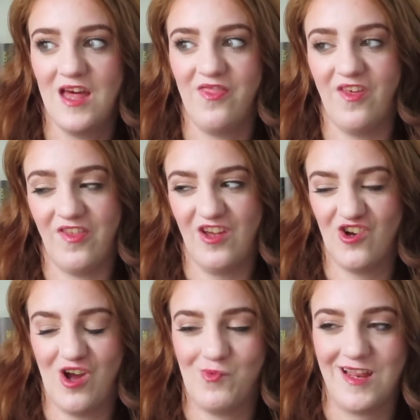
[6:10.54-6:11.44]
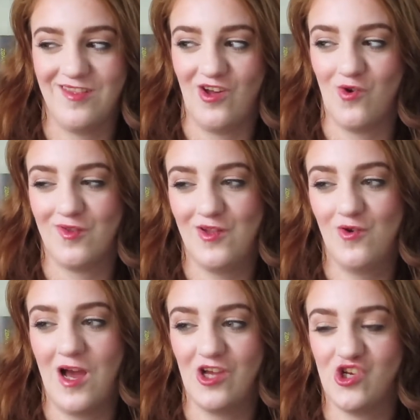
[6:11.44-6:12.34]
the theater I wanted to go to
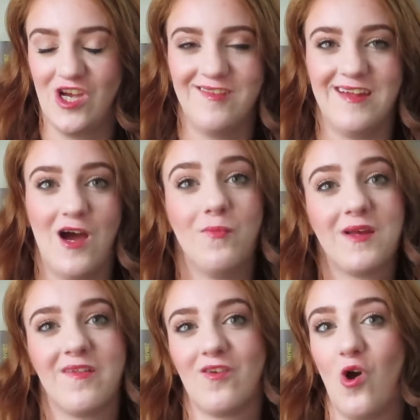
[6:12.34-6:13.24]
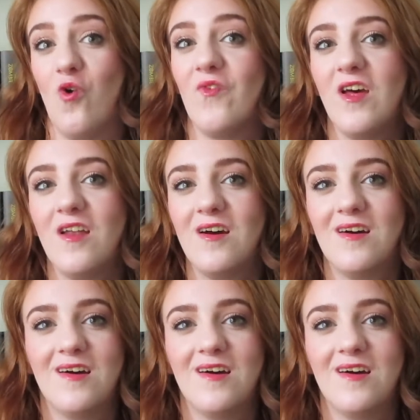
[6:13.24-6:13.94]
got shut down because of COVID.